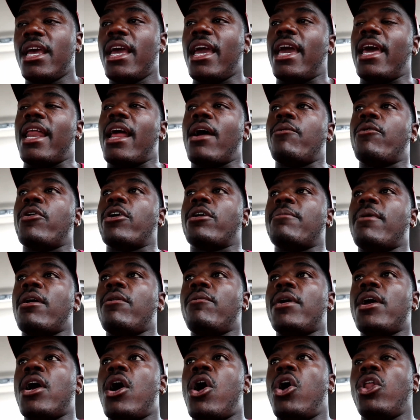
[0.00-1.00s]
and I worked my
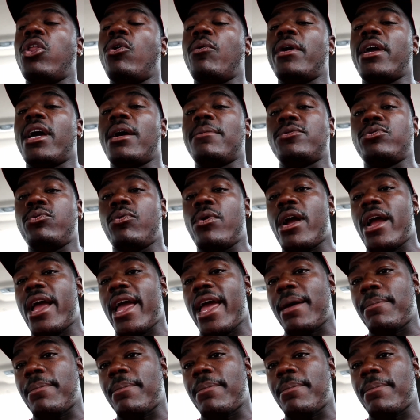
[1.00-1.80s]
way all the way up to where I